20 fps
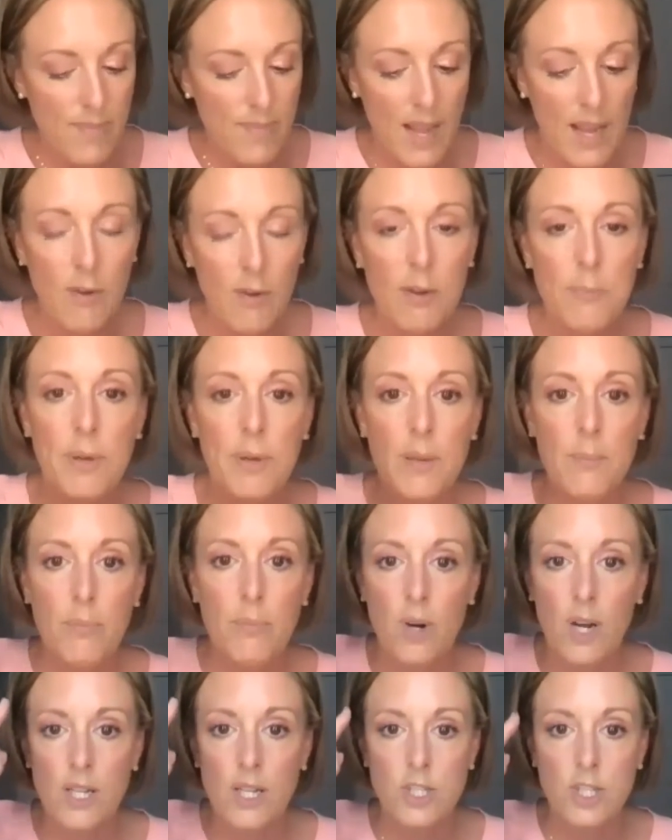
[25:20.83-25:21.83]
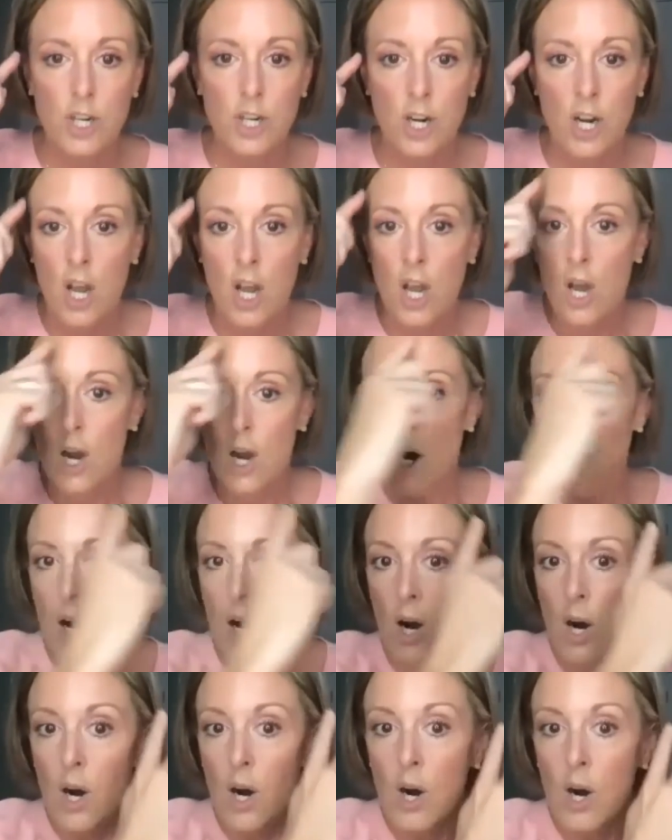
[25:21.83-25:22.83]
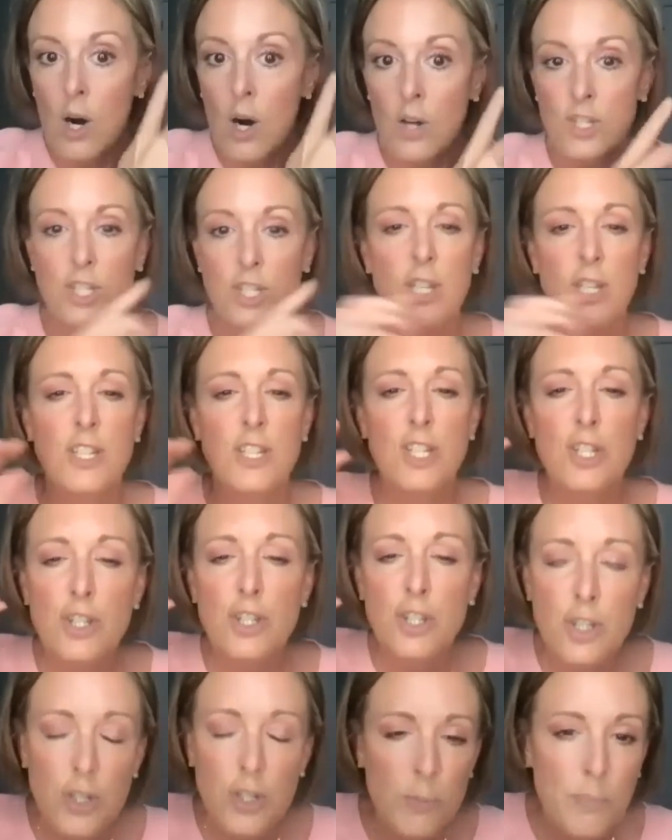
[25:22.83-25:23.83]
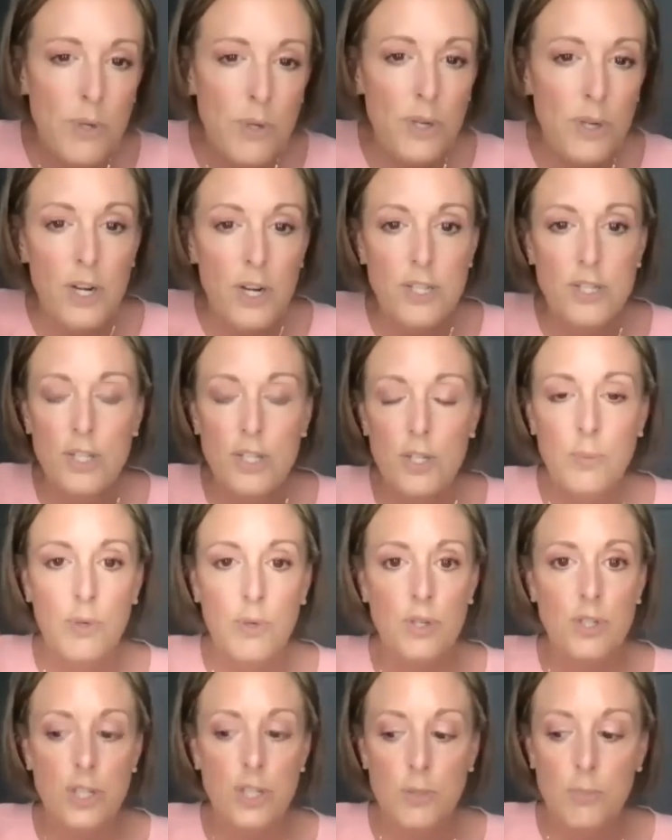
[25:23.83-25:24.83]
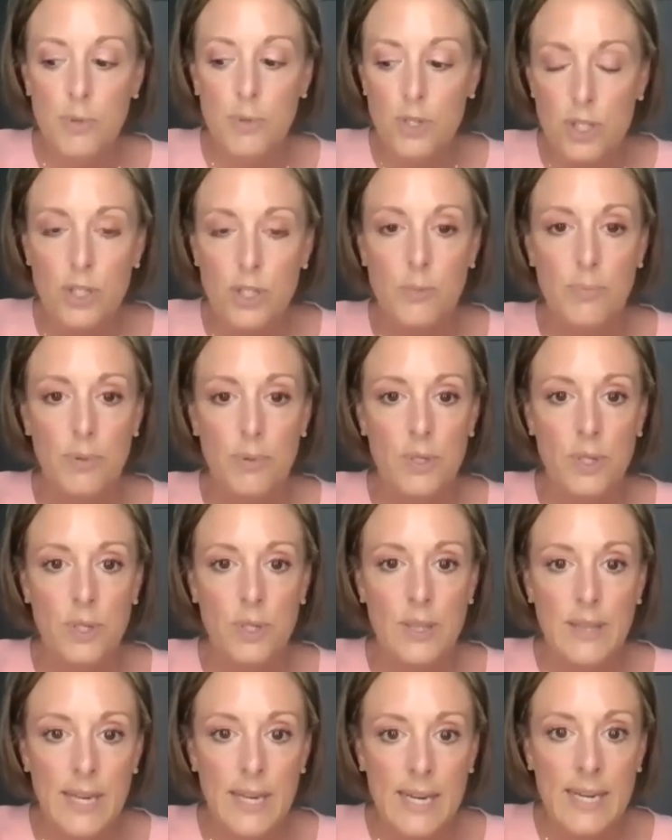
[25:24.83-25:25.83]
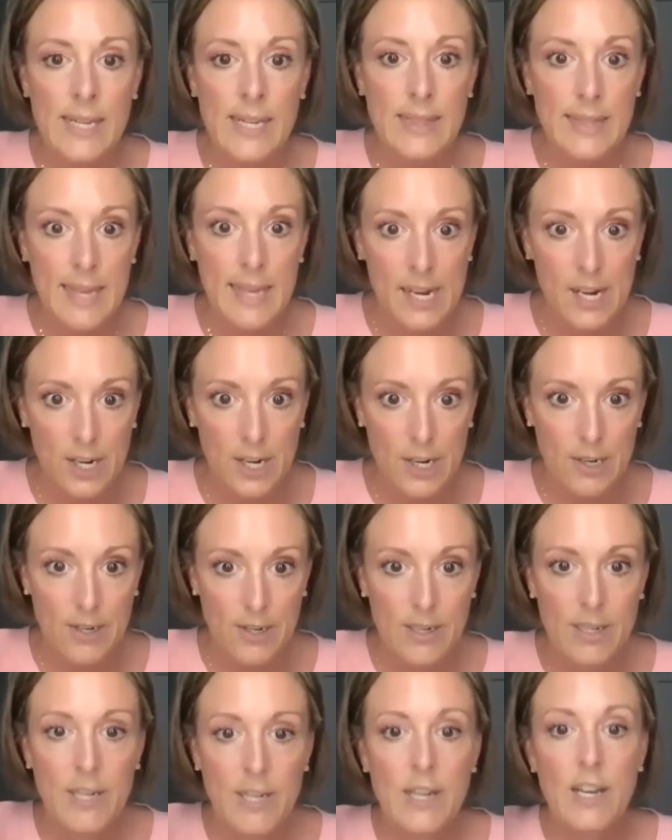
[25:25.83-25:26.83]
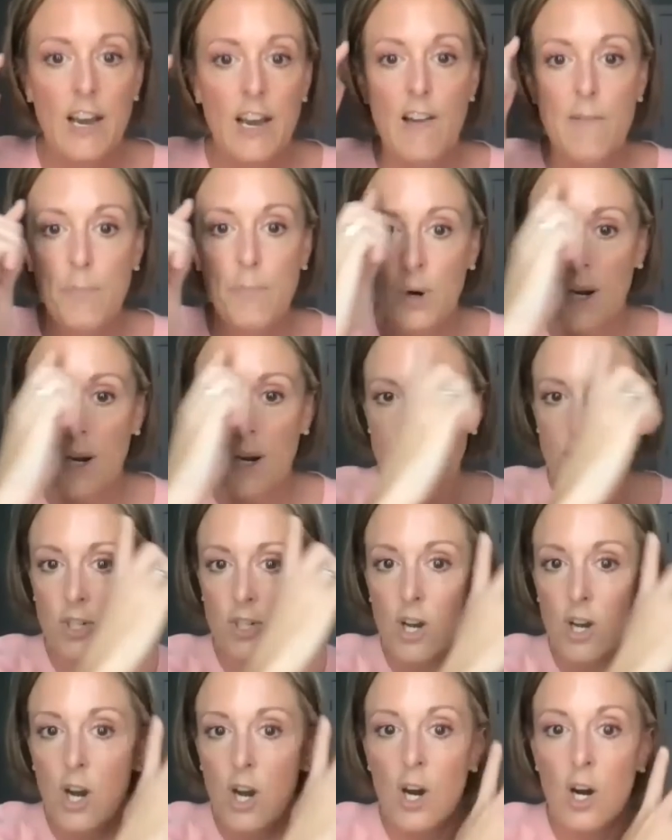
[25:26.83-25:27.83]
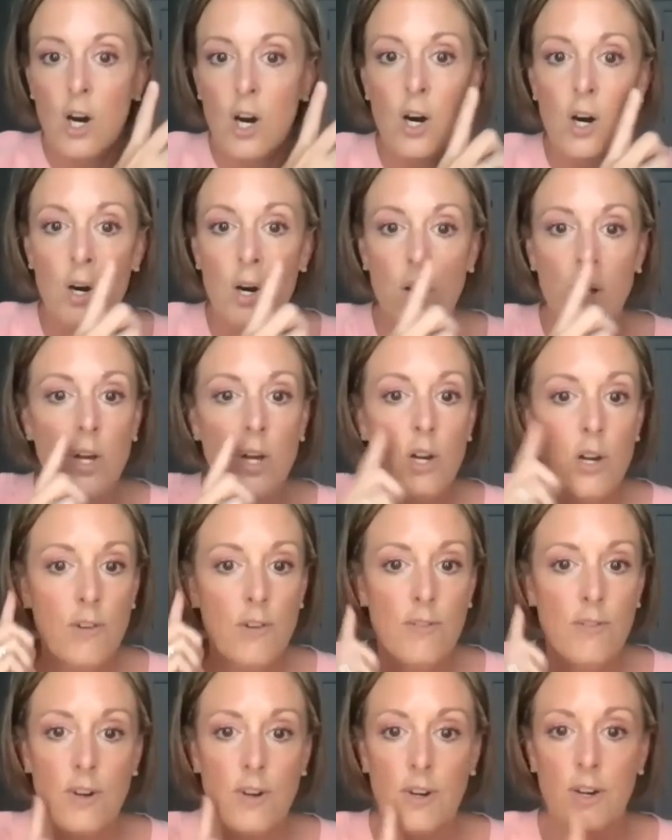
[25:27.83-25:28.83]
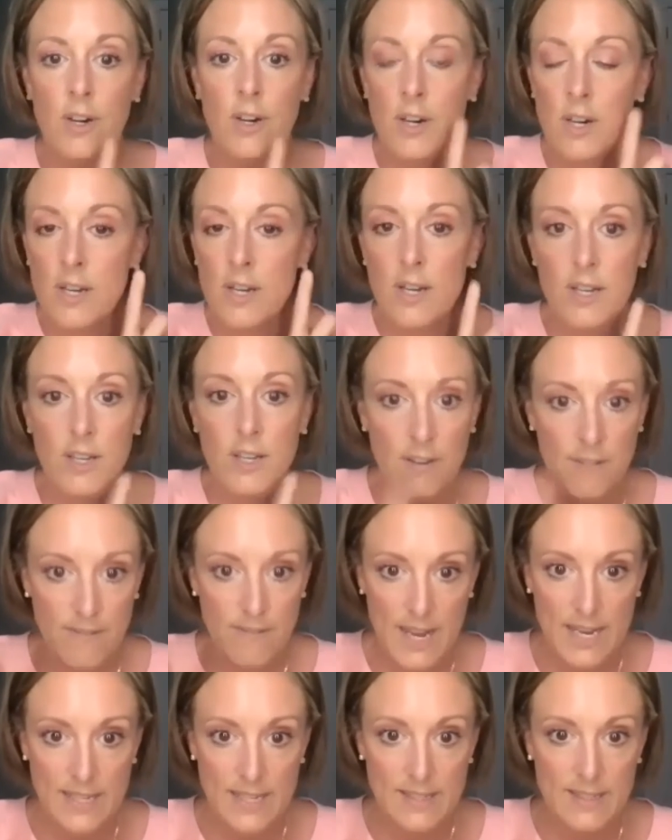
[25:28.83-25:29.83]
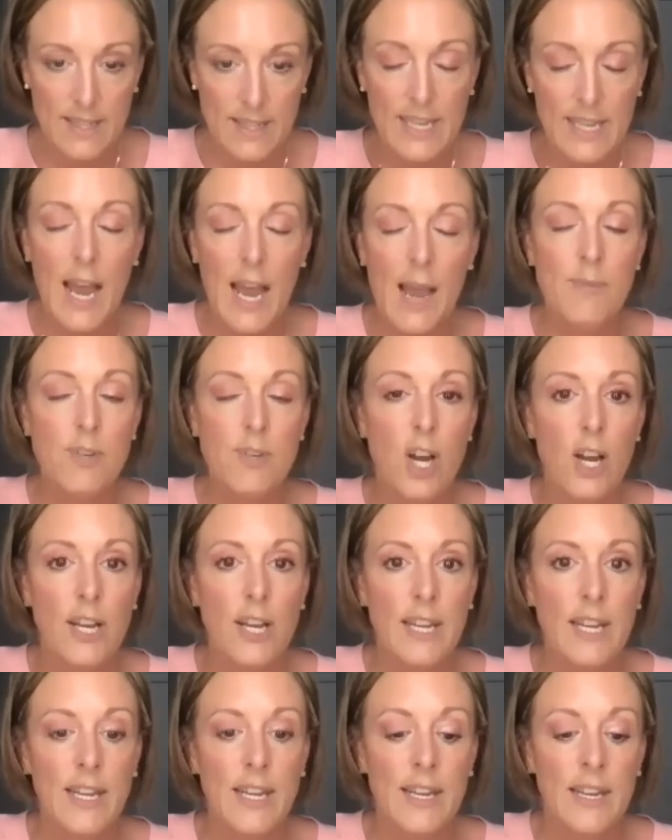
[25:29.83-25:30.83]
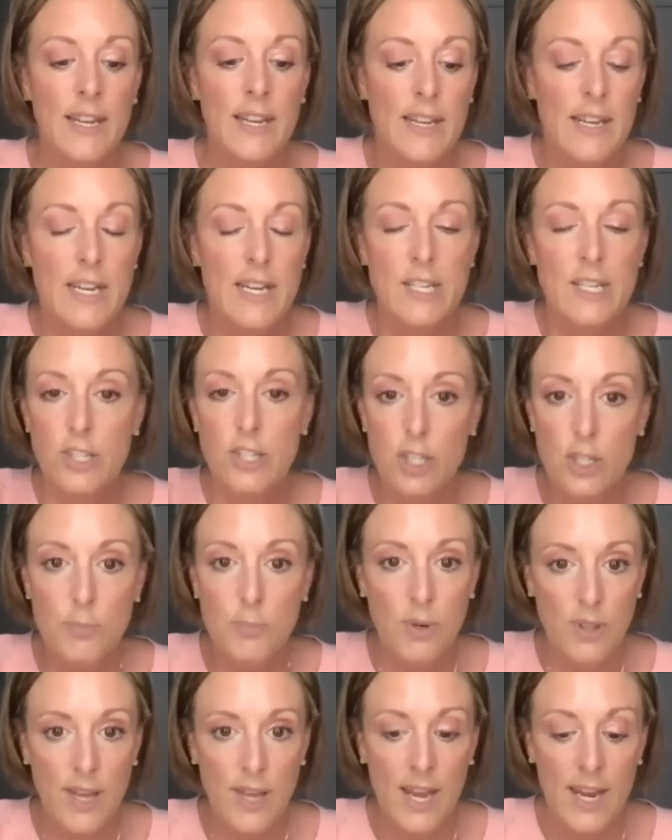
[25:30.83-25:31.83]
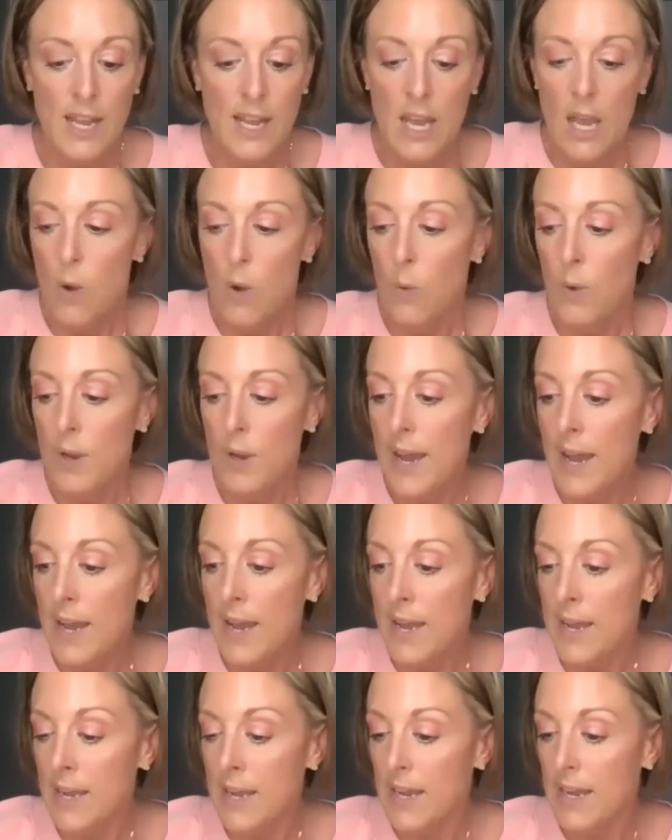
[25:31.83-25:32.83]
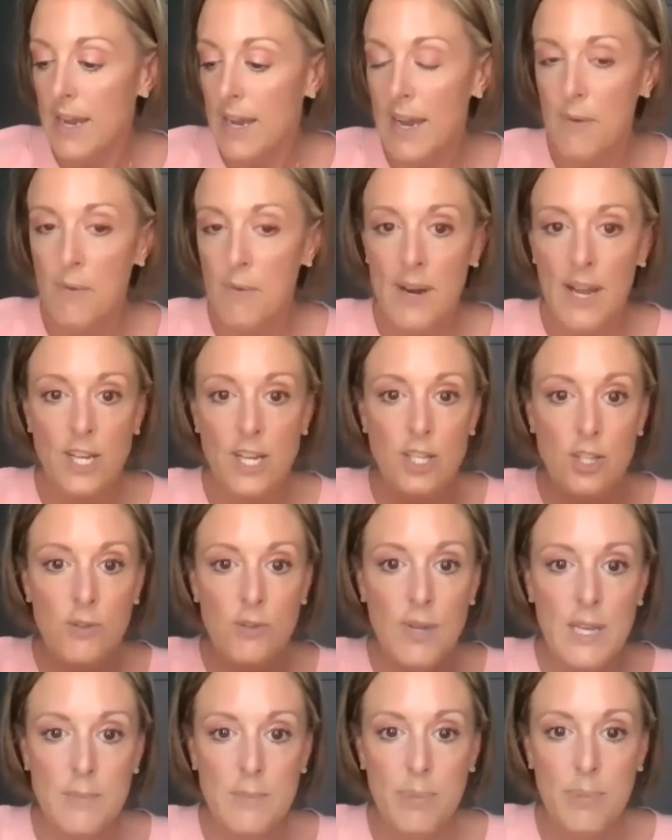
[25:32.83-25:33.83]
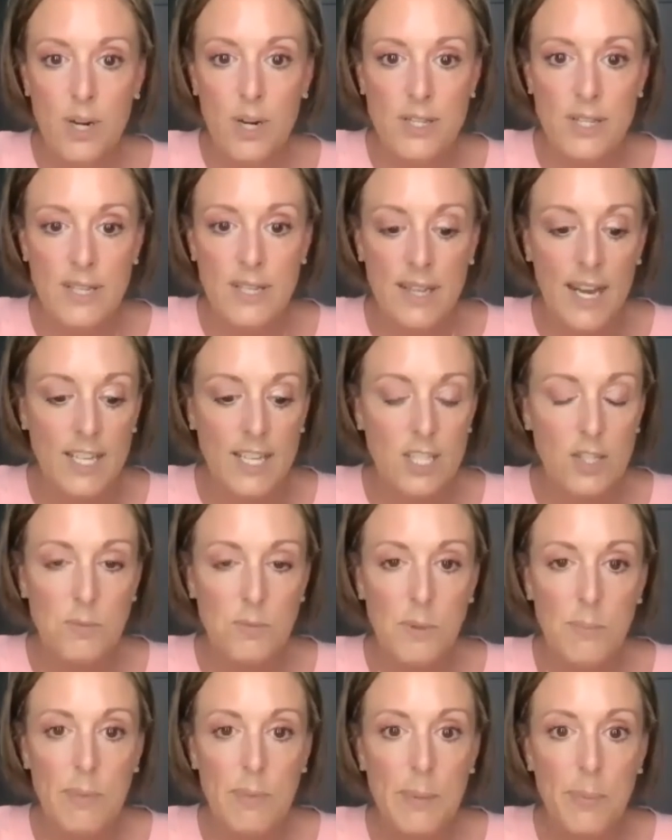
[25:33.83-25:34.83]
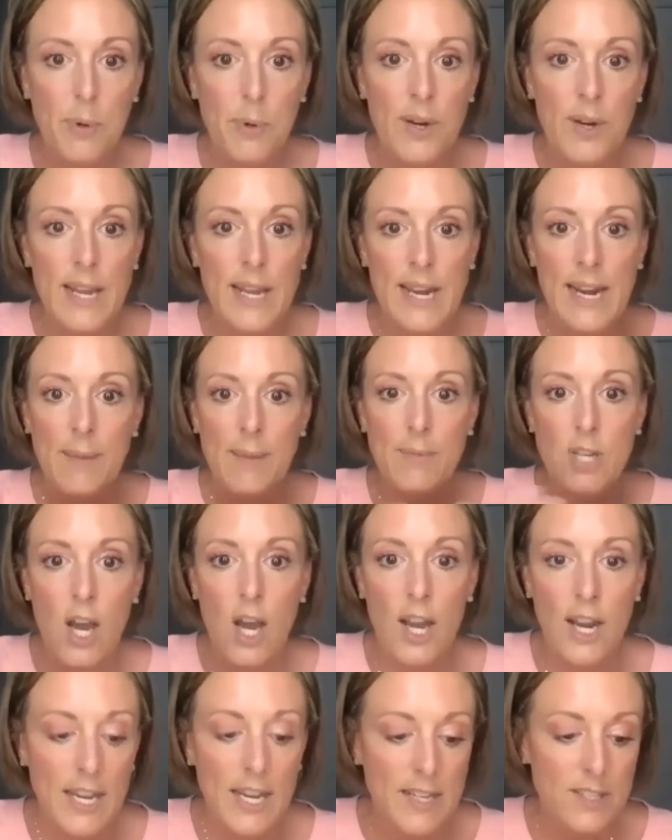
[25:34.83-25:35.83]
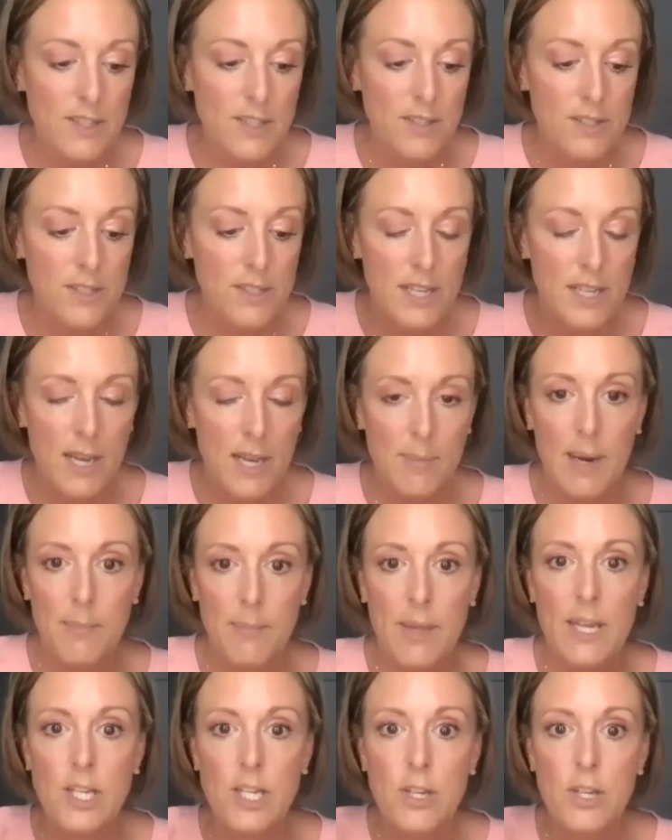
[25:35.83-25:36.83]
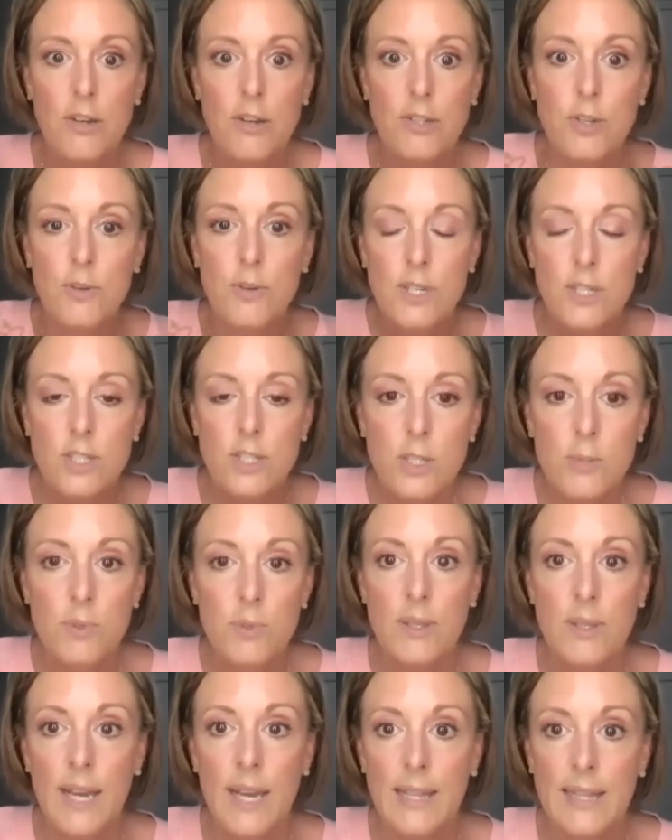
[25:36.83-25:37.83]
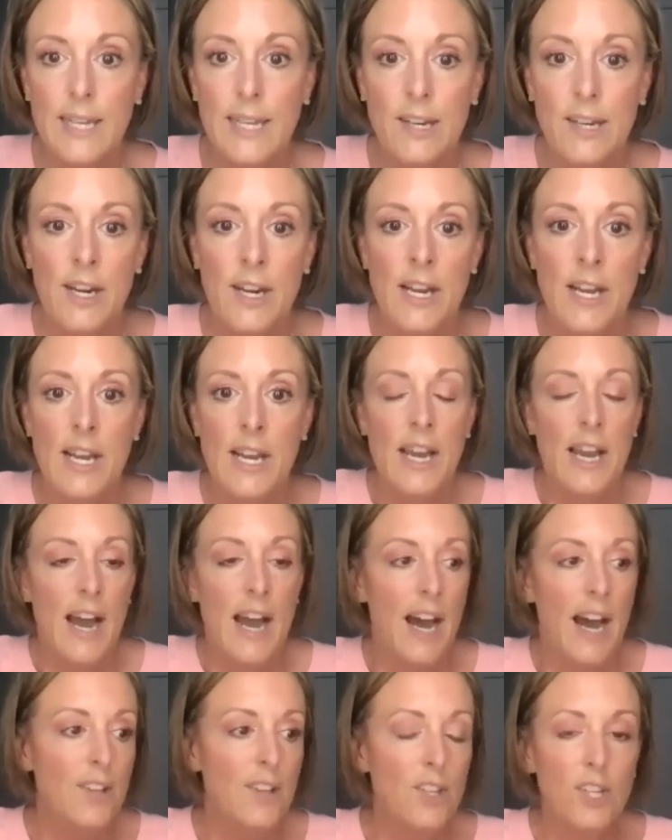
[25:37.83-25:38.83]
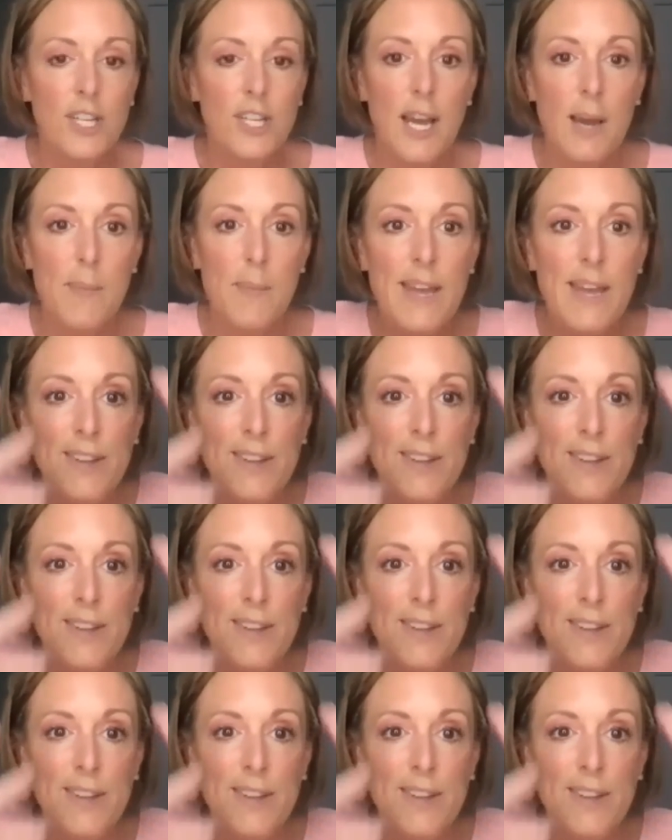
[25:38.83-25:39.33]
I would put bronzer all, just a super, super, super, super light layer of bronzer all over your face. Like I'm talking super light. When I do in-person classes with people and I'm talking to them and I'm like, do a super light layer, I'll look up and